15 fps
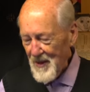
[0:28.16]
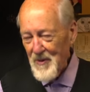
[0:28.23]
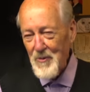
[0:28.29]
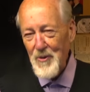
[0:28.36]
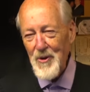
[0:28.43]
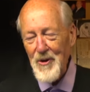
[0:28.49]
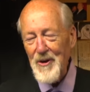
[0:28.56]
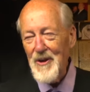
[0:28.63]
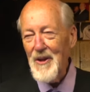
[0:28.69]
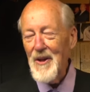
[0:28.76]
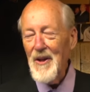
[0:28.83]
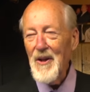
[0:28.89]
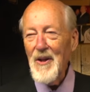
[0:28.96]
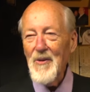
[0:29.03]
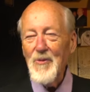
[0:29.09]
we're
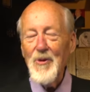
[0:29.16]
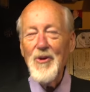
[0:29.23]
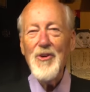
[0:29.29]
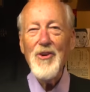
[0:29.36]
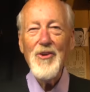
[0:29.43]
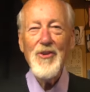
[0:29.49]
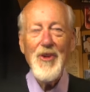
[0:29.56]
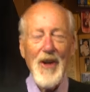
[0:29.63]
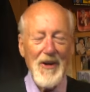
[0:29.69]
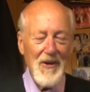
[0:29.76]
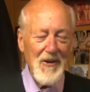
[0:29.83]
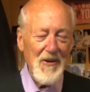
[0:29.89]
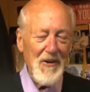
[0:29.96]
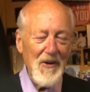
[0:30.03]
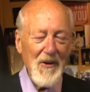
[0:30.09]
we're just
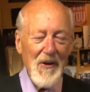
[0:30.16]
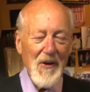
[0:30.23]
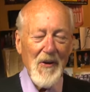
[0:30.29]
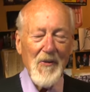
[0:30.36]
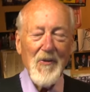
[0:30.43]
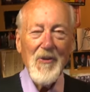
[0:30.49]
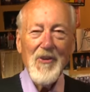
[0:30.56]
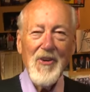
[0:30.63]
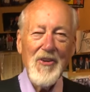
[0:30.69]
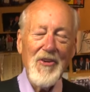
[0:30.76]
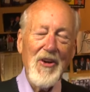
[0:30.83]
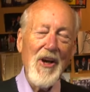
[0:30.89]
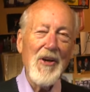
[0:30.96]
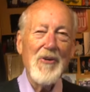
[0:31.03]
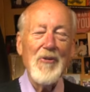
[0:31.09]
getting. We're just
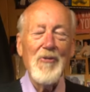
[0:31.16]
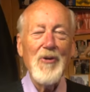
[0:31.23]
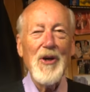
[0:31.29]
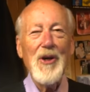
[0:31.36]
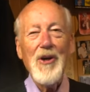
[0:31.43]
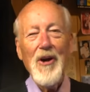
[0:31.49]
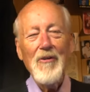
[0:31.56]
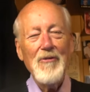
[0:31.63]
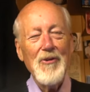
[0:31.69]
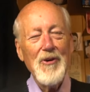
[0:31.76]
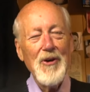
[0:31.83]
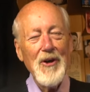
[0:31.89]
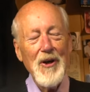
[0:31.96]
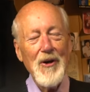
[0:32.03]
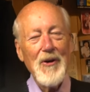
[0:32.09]
getting
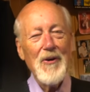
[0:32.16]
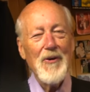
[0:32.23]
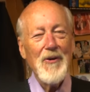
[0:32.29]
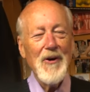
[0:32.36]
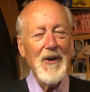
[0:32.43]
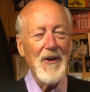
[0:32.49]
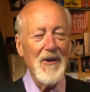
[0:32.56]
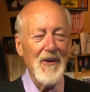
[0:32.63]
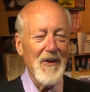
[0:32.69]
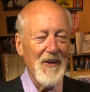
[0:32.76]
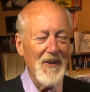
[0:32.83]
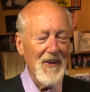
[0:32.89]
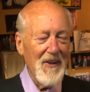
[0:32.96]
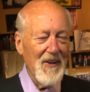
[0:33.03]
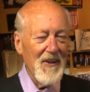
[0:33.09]
recovered here. Uh,
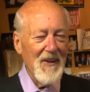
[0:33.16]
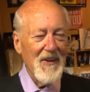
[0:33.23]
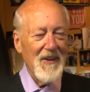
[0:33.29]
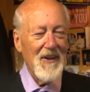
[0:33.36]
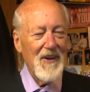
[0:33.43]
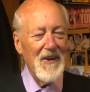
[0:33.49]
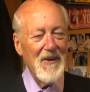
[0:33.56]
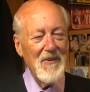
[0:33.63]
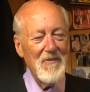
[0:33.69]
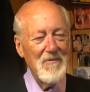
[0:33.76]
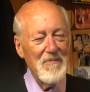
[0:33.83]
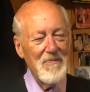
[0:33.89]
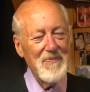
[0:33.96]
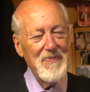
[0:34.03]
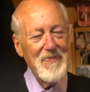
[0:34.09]
um,
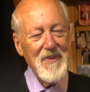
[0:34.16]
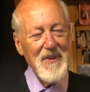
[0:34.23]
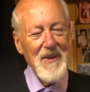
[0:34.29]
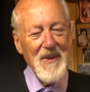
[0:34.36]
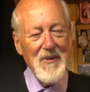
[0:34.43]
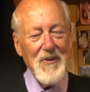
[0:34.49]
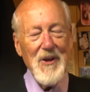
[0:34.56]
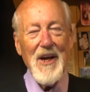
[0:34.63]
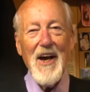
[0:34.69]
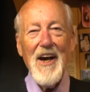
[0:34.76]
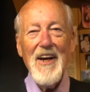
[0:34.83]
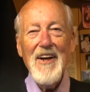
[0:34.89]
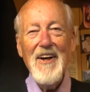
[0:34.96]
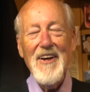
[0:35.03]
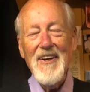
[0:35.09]
we
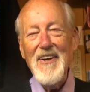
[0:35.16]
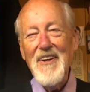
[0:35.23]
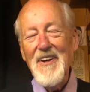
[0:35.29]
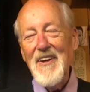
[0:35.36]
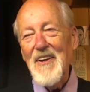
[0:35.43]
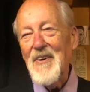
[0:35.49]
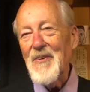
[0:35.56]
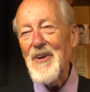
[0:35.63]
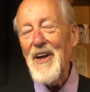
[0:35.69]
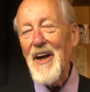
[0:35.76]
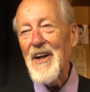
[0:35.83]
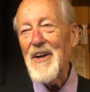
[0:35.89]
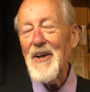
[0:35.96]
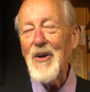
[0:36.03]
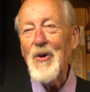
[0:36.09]
had a, we
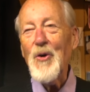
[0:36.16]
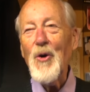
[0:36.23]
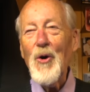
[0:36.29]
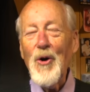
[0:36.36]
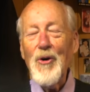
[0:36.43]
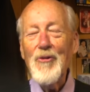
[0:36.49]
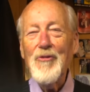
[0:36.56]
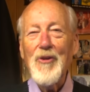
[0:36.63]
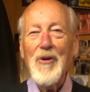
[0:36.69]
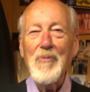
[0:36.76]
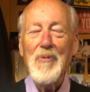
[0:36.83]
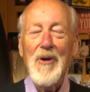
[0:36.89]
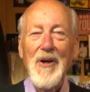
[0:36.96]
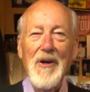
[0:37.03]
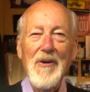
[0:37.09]
had a call from
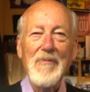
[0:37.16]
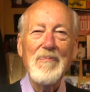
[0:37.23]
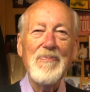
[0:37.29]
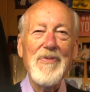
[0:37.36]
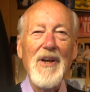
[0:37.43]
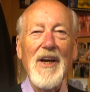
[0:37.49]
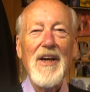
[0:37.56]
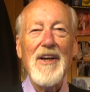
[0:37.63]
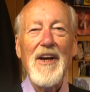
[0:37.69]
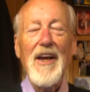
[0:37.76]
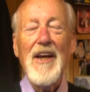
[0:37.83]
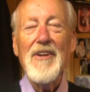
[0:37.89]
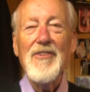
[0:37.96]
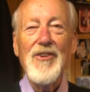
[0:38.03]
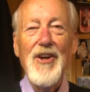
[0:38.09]
a, an
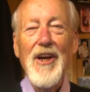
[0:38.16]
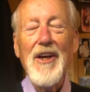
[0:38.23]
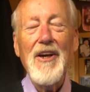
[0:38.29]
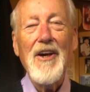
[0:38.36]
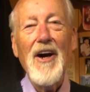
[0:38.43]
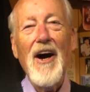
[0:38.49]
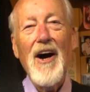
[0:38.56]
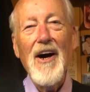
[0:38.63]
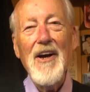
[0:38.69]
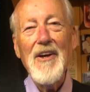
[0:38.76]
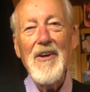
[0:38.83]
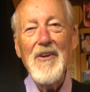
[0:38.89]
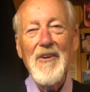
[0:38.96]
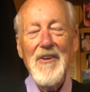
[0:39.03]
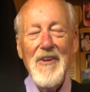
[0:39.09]
antique
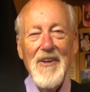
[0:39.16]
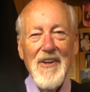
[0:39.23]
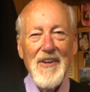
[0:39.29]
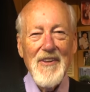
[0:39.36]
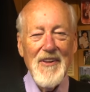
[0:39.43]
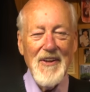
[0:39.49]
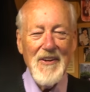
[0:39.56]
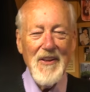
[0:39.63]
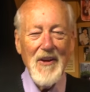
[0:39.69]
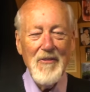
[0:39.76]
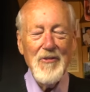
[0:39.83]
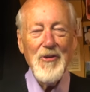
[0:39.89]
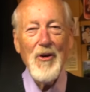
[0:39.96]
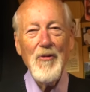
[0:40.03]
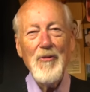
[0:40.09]
guy that
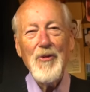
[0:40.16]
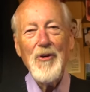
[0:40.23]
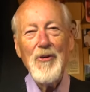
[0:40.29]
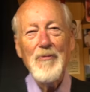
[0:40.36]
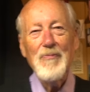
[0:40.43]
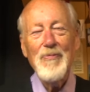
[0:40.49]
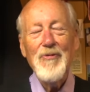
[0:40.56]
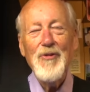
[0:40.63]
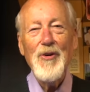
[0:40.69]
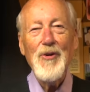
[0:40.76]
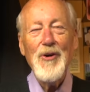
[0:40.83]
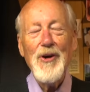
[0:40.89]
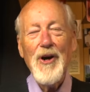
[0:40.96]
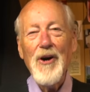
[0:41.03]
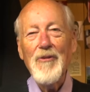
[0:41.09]
lives over in
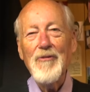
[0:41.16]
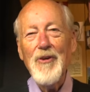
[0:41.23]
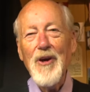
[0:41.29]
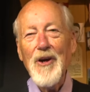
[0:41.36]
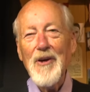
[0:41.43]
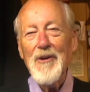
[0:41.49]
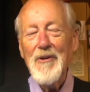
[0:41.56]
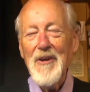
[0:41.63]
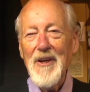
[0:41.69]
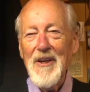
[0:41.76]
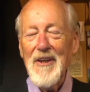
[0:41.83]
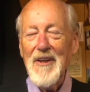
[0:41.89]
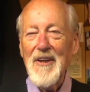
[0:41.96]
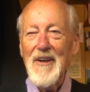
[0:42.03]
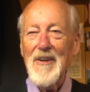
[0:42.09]
Philadelphia,
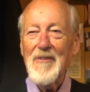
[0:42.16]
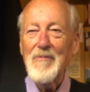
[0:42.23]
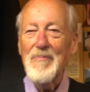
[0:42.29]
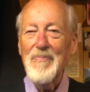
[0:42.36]
and uh,